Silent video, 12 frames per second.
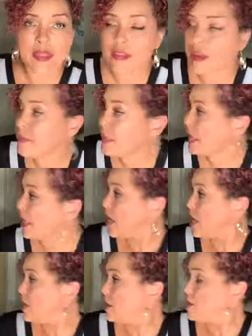And then they'll be
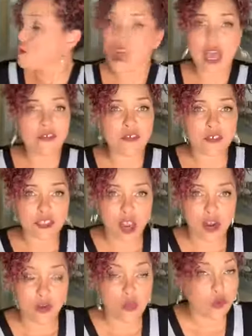like, you gonna have a
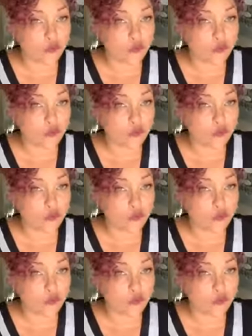photographer?